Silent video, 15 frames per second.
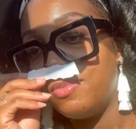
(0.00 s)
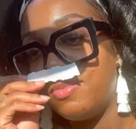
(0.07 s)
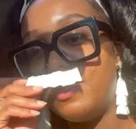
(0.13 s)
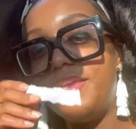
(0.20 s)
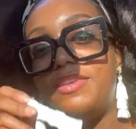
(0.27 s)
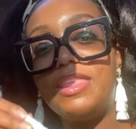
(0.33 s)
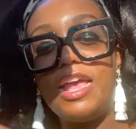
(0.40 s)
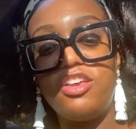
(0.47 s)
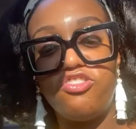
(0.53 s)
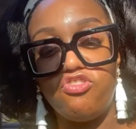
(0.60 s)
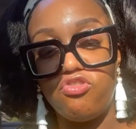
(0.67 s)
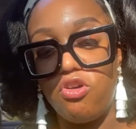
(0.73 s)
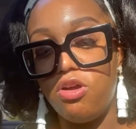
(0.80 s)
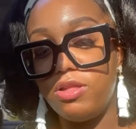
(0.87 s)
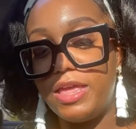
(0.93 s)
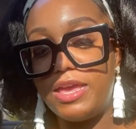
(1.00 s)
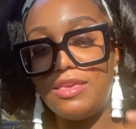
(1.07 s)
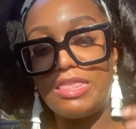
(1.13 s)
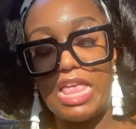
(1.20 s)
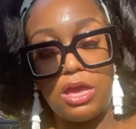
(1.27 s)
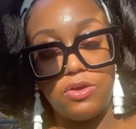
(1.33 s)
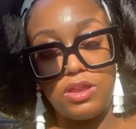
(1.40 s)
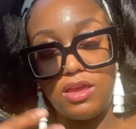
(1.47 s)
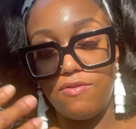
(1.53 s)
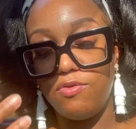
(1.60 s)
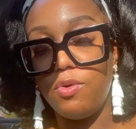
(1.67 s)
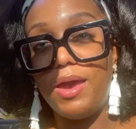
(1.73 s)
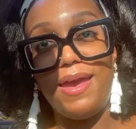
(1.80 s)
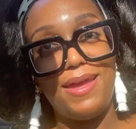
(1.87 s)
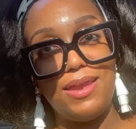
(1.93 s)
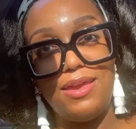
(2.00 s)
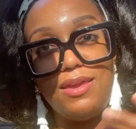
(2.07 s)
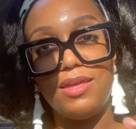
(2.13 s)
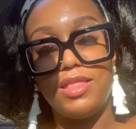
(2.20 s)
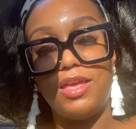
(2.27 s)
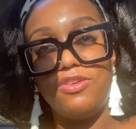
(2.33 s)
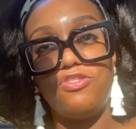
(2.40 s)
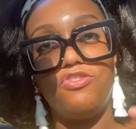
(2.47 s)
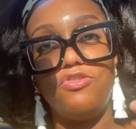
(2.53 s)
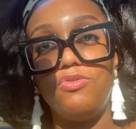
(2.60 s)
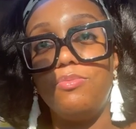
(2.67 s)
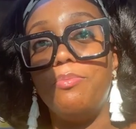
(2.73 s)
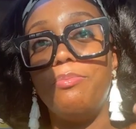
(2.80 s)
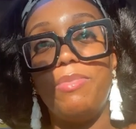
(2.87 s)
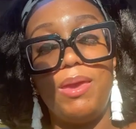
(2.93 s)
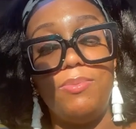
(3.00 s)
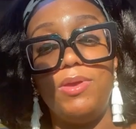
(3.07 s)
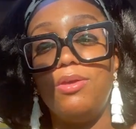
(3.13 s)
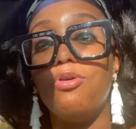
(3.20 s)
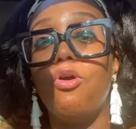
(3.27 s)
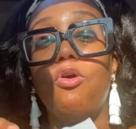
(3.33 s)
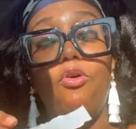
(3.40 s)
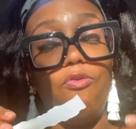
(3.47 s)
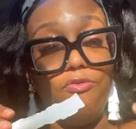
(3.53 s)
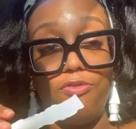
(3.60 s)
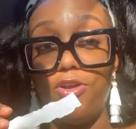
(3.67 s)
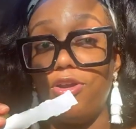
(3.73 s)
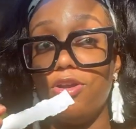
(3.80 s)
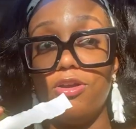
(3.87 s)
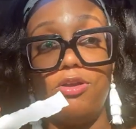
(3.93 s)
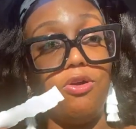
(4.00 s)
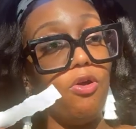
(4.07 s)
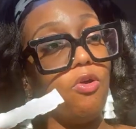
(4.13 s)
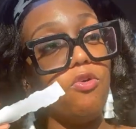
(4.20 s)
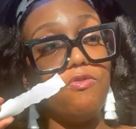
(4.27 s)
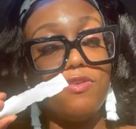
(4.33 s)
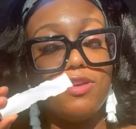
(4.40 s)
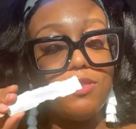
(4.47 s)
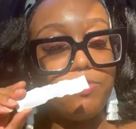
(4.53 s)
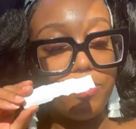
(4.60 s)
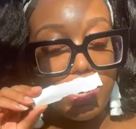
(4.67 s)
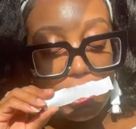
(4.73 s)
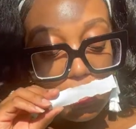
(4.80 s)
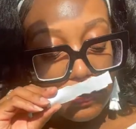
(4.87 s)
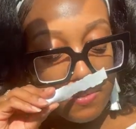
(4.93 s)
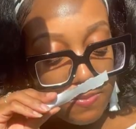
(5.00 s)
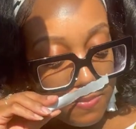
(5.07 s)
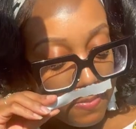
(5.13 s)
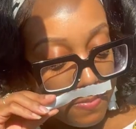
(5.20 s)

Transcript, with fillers: it's not strong like it's not going to give you a headache unless you maybe over overspray it